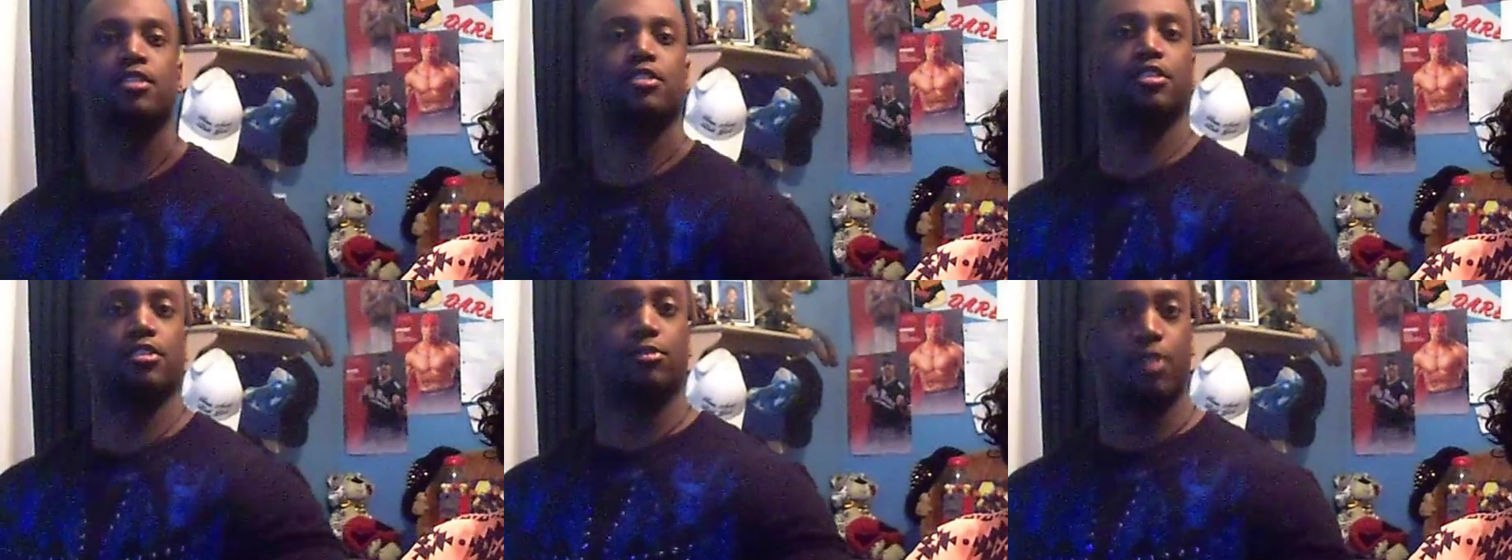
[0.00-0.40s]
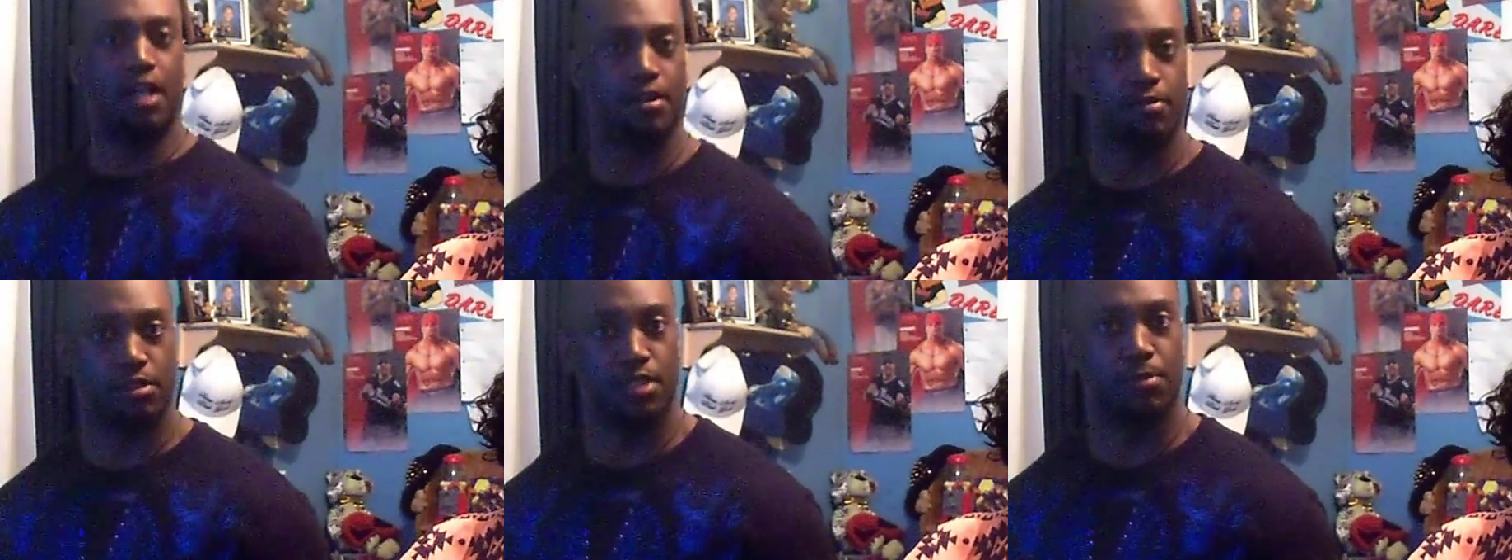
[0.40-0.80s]

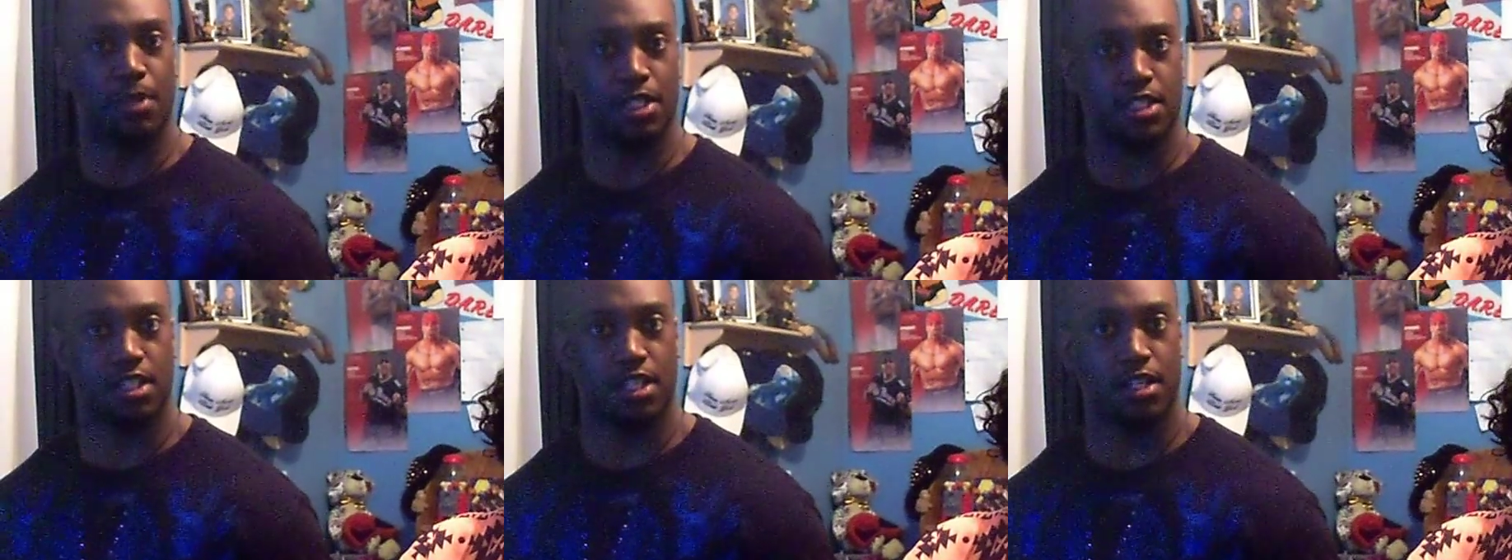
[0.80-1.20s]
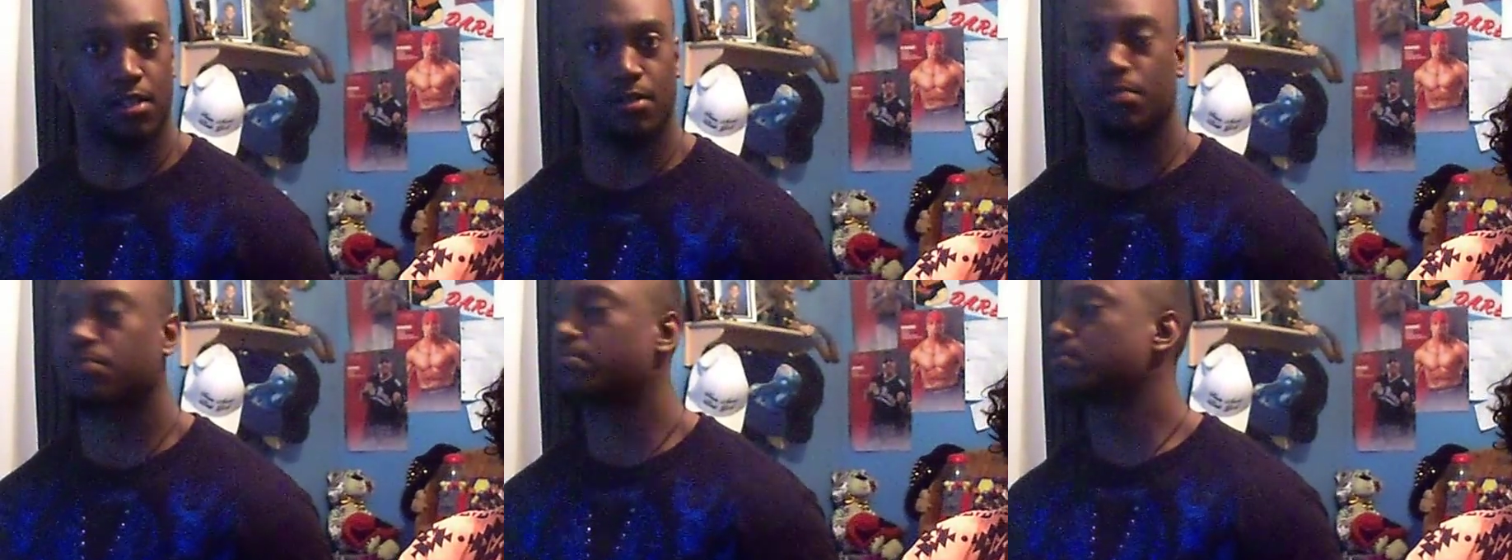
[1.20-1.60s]
subscribing to my
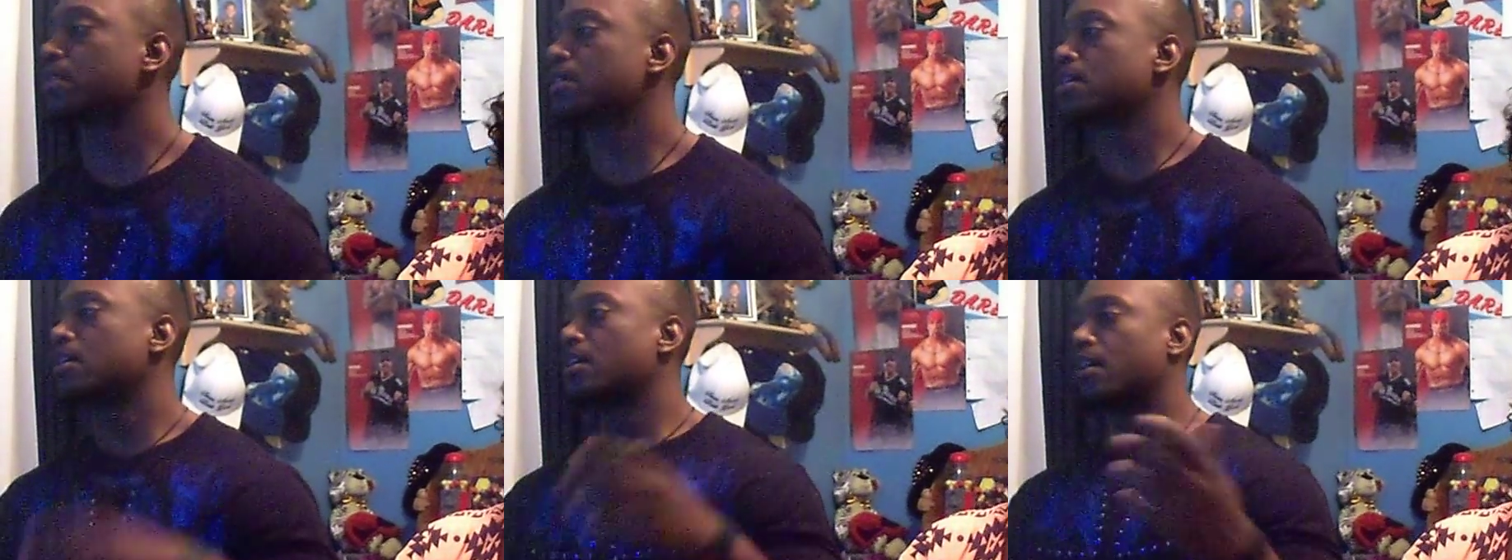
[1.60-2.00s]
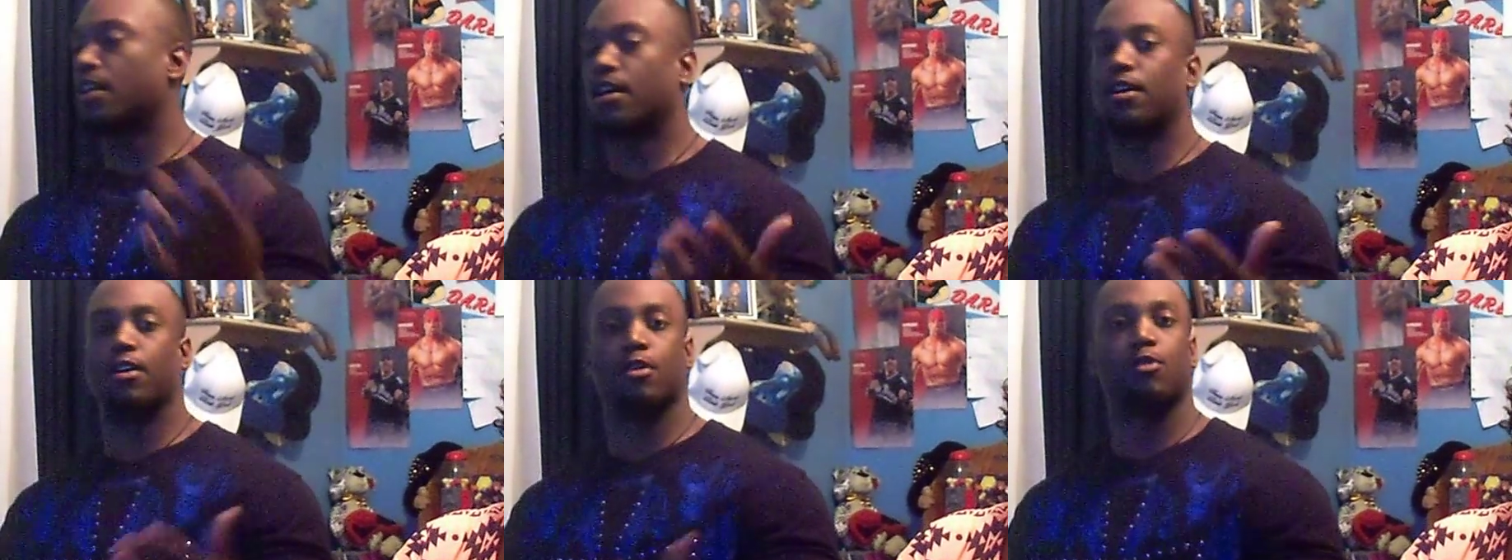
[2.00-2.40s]
channel.
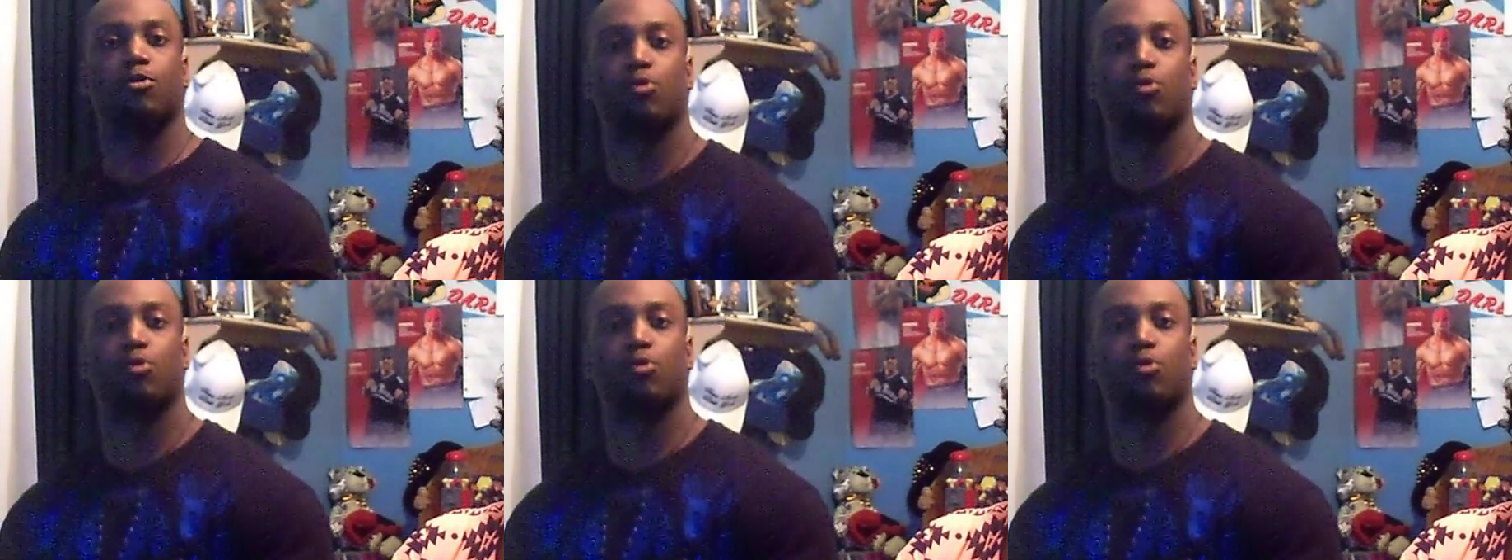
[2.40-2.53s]
I uh,